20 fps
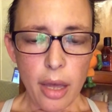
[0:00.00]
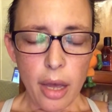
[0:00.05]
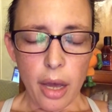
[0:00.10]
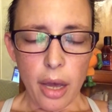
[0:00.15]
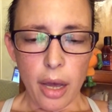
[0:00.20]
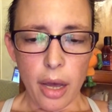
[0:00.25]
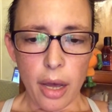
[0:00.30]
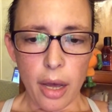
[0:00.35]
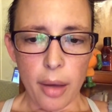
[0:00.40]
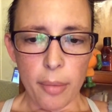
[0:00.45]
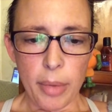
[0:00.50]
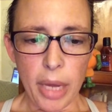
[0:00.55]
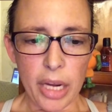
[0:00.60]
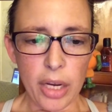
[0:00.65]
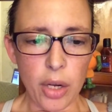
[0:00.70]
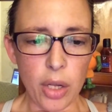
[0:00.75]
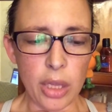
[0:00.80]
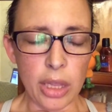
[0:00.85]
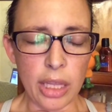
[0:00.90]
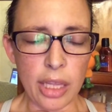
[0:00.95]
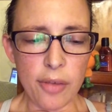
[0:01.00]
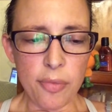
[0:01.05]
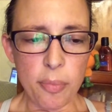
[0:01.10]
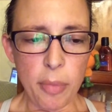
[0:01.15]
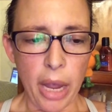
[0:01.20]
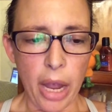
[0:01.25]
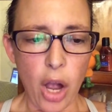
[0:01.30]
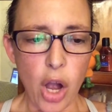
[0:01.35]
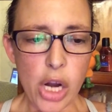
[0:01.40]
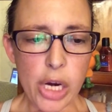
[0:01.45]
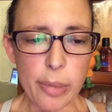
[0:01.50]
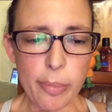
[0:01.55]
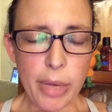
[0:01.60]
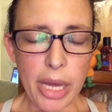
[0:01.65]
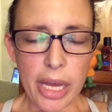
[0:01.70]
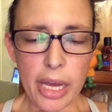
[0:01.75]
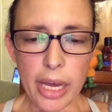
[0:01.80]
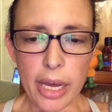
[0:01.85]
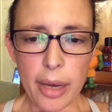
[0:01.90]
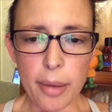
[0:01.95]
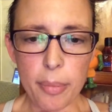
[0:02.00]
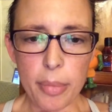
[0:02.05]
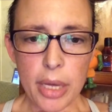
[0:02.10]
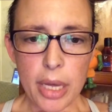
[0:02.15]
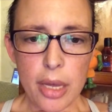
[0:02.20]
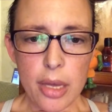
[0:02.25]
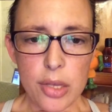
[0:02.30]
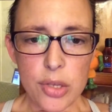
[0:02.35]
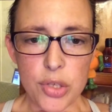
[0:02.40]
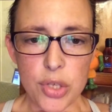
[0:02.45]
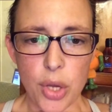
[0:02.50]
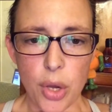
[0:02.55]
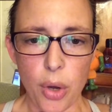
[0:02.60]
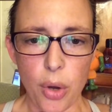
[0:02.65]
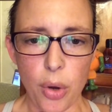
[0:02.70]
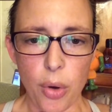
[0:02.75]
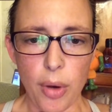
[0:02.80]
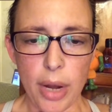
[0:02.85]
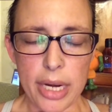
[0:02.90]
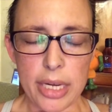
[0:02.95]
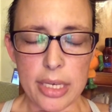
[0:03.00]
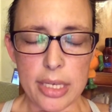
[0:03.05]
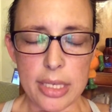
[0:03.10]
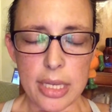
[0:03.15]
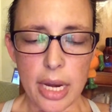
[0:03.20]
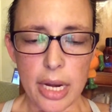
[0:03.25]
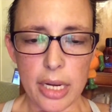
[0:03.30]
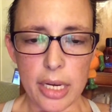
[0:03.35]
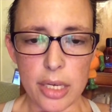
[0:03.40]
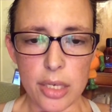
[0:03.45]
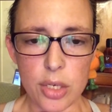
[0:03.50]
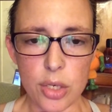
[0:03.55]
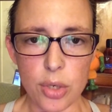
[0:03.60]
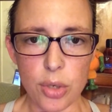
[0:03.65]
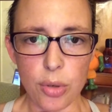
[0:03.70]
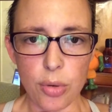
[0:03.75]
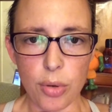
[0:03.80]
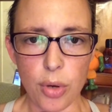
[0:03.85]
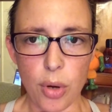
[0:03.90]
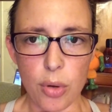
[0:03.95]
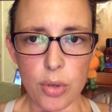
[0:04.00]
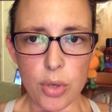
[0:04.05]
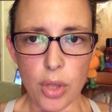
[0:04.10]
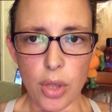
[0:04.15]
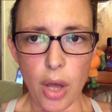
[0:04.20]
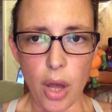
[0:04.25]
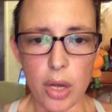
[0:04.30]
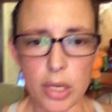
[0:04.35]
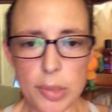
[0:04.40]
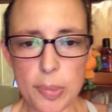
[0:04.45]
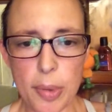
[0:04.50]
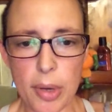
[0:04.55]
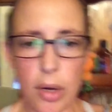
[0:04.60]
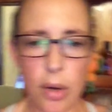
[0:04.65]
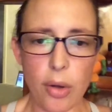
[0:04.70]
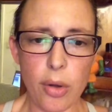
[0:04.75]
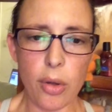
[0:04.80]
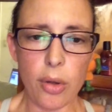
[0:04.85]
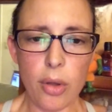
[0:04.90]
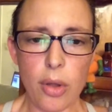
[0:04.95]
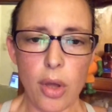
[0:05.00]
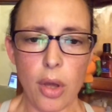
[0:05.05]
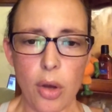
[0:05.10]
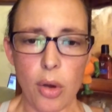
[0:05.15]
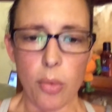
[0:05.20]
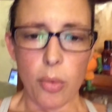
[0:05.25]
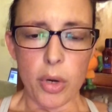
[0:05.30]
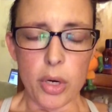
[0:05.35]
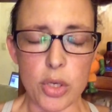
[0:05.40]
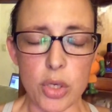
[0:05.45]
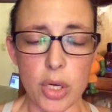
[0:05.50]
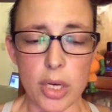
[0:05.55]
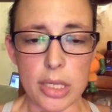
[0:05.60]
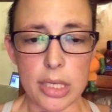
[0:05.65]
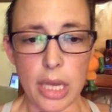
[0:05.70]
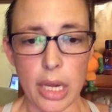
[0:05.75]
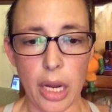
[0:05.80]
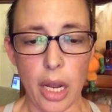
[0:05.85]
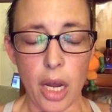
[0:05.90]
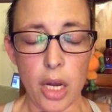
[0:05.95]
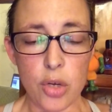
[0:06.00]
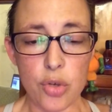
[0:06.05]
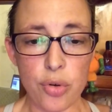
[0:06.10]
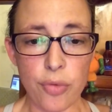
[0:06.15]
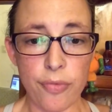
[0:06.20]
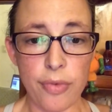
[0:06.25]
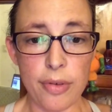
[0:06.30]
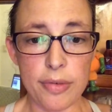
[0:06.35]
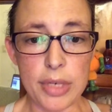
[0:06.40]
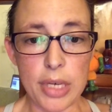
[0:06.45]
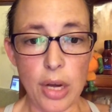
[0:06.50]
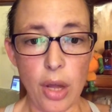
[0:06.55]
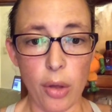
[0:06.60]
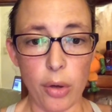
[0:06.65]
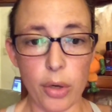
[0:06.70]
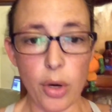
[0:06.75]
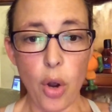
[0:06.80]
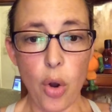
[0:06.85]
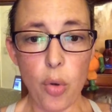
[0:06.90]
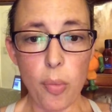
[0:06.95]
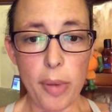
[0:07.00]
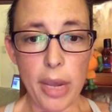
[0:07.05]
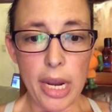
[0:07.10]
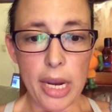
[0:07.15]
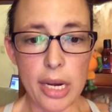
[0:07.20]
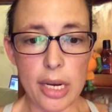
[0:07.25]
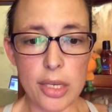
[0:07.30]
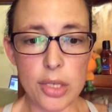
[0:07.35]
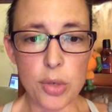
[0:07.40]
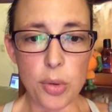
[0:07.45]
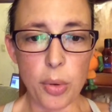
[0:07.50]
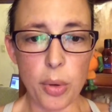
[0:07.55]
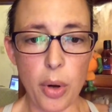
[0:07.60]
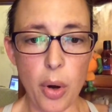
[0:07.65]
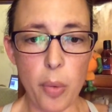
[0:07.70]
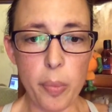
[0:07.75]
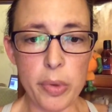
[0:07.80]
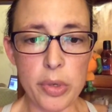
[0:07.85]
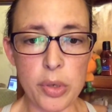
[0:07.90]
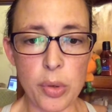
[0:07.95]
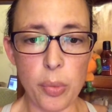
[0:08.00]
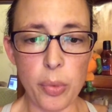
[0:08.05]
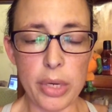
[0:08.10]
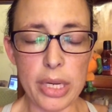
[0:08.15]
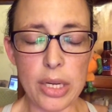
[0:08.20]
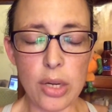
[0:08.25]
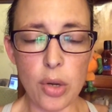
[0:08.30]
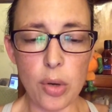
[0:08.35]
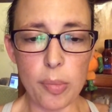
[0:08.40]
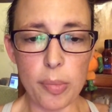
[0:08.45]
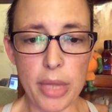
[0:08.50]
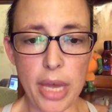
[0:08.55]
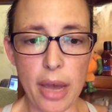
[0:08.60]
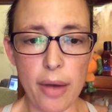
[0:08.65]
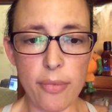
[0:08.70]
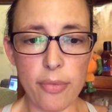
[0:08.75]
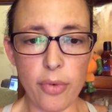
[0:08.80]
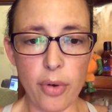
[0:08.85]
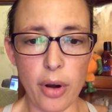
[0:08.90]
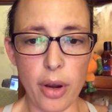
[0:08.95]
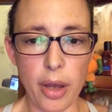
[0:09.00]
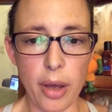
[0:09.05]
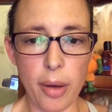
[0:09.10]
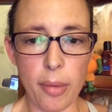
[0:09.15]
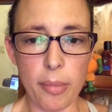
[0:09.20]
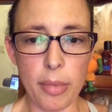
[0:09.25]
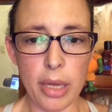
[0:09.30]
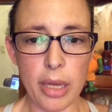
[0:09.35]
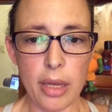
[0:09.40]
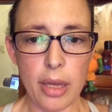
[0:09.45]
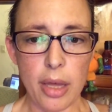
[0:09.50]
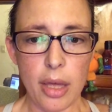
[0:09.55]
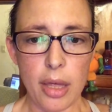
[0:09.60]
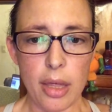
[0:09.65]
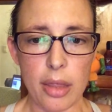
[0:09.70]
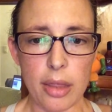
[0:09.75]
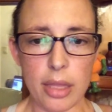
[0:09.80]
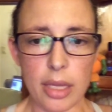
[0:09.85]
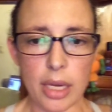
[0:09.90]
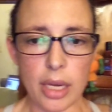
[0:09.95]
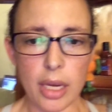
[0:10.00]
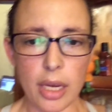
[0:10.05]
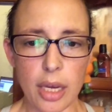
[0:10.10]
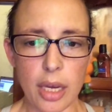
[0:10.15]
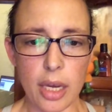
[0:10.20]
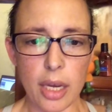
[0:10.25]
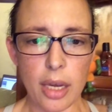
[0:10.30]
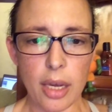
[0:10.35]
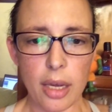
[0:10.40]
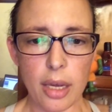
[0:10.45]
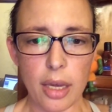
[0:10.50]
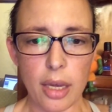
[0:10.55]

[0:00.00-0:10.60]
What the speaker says: I couldn't lift my arm up, so I decided to go to the hospital, which is like $150 copay. So we're hoping to recoup that from the